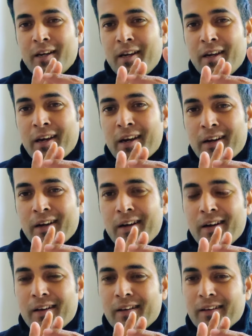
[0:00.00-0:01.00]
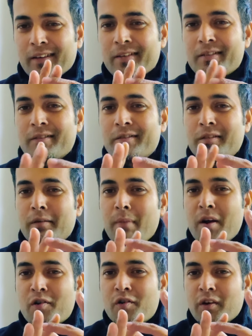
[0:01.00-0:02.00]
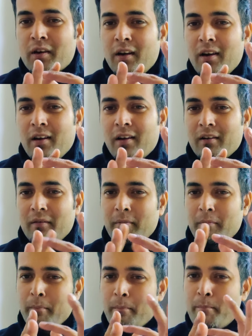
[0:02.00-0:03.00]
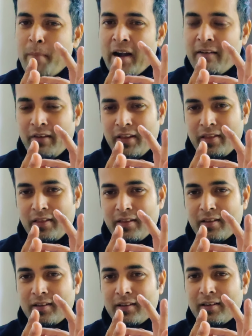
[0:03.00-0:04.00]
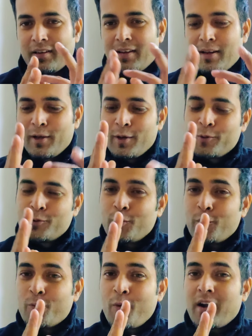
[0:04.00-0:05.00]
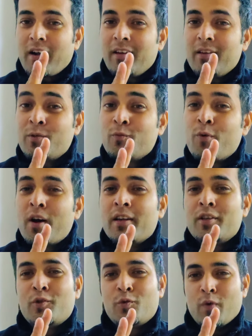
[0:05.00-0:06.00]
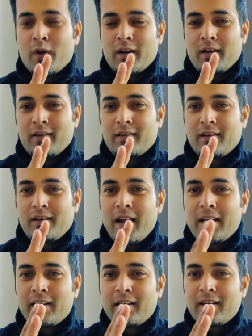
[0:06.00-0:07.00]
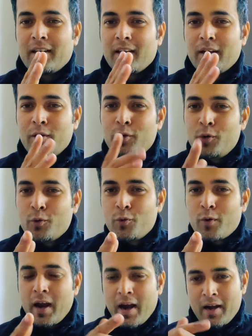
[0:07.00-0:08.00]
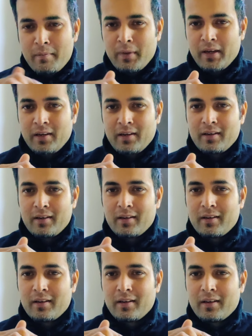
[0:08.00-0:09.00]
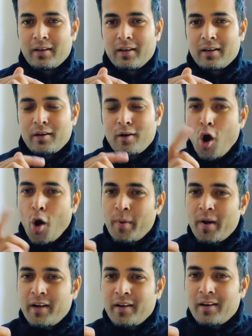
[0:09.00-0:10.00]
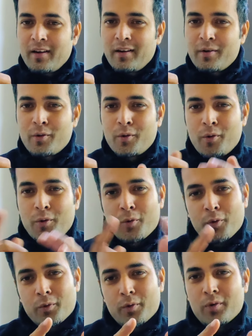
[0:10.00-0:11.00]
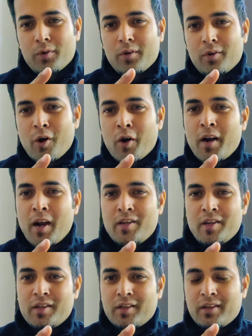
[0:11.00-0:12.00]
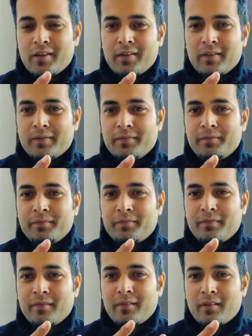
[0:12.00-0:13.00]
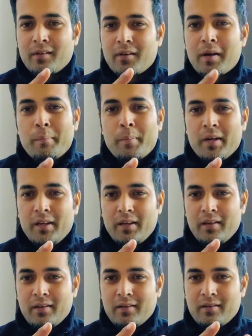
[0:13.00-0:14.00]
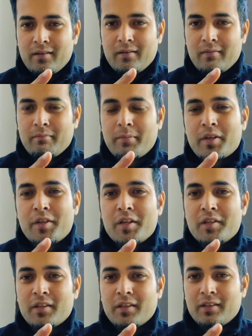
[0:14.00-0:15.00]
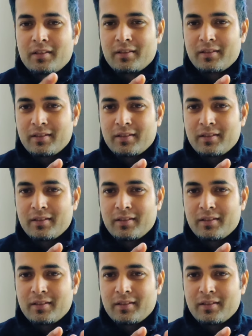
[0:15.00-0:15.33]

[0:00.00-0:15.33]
dedicated, symmetrical, bandwidth. So, what is one is to one? Like you and me, operator to organization, company, purchaser,